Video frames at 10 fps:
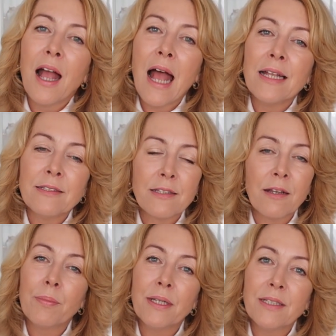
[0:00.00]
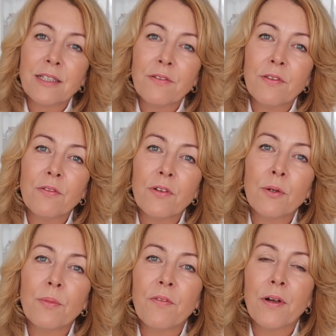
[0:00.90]
And please give the
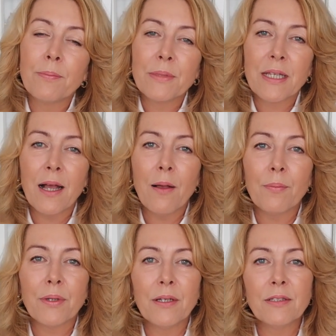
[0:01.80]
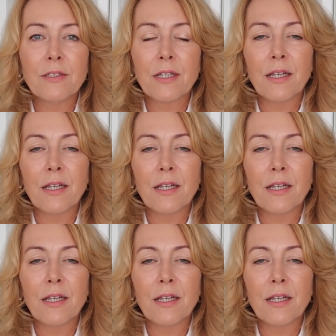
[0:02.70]
film a thumbs up, and